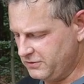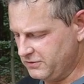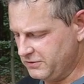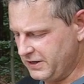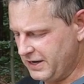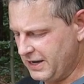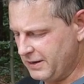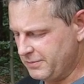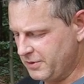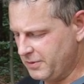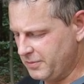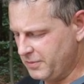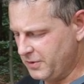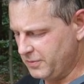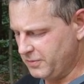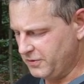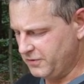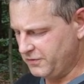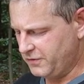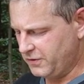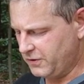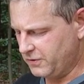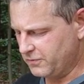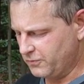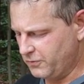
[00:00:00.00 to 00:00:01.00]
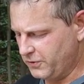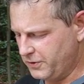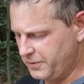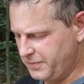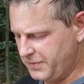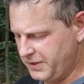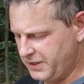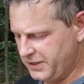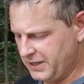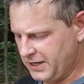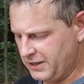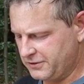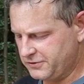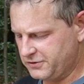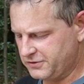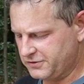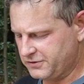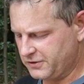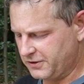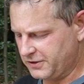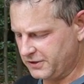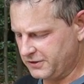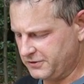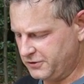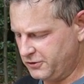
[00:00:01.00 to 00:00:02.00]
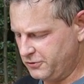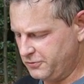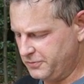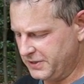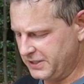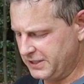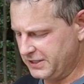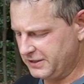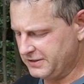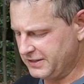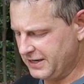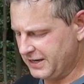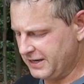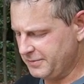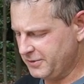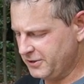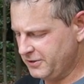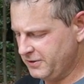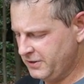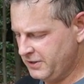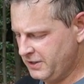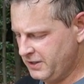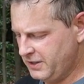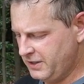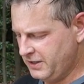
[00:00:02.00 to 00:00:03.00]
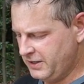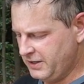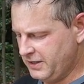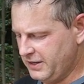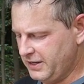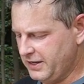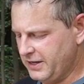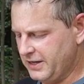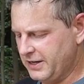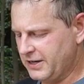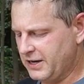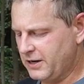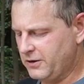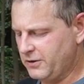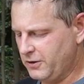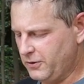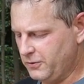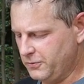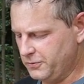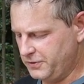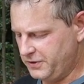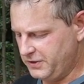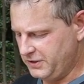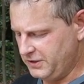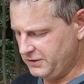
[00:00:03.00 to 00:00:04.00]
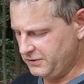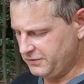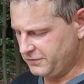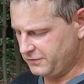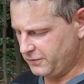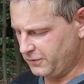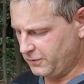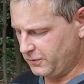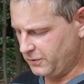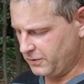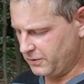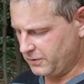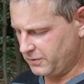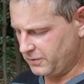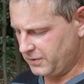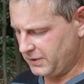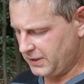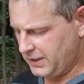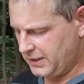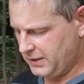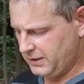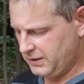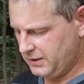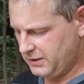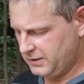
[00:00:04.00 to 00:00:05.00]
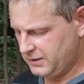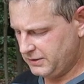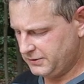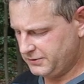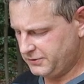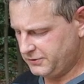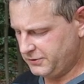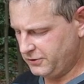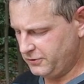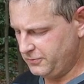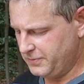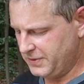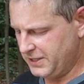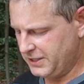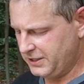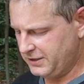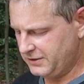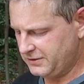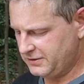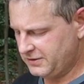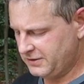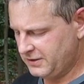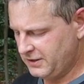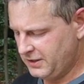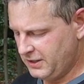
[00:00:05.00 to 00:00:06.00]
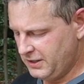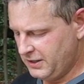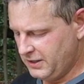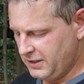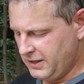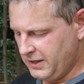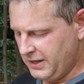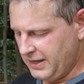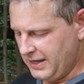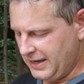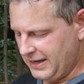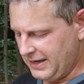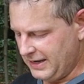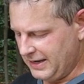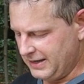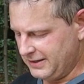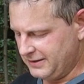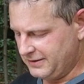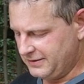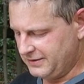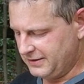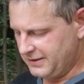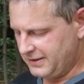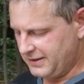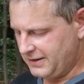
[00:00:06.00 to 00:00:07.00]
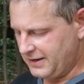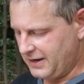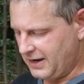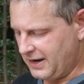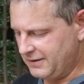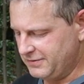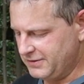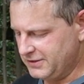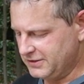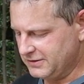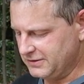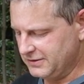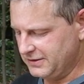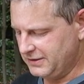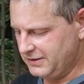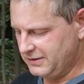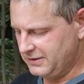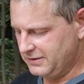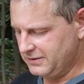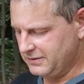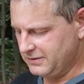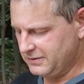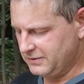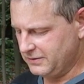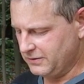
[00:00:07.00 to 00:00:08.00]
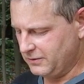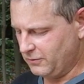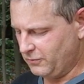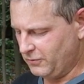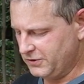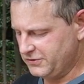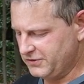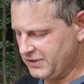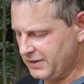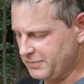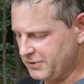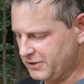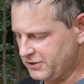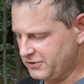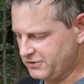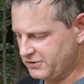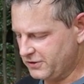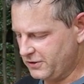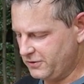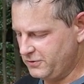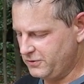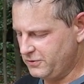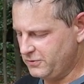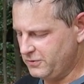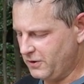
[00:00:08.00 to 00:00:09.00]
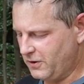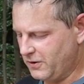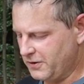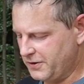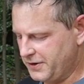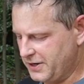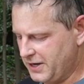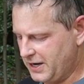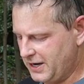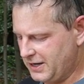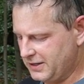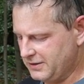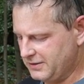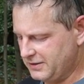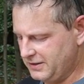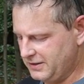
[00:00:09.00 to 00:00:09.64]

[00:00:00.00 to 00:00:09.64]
usually have my mobile phone with me, and I'll just start a 2-minute timer. And I'll hold these for 2 minutes. And obviously, the ones I'm going to show you are not